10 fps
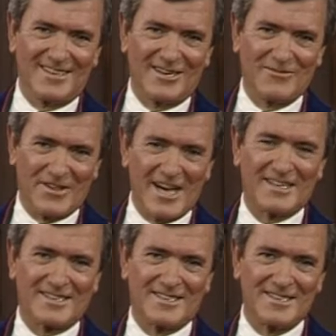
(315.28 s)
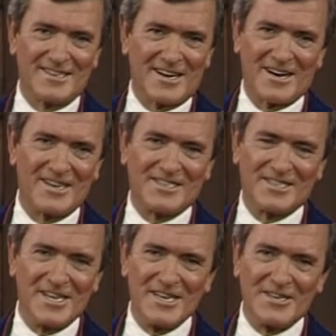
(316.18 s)
of that uh, hard
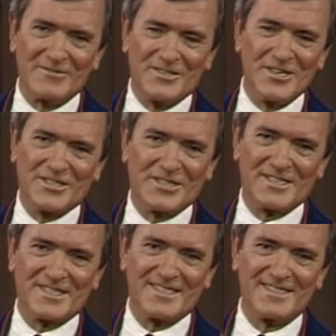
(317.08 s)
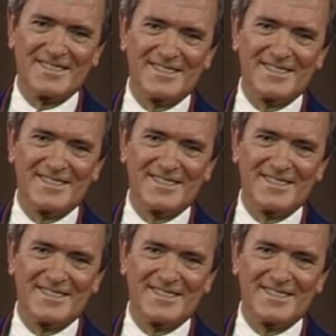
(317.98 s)
saying of Jesus.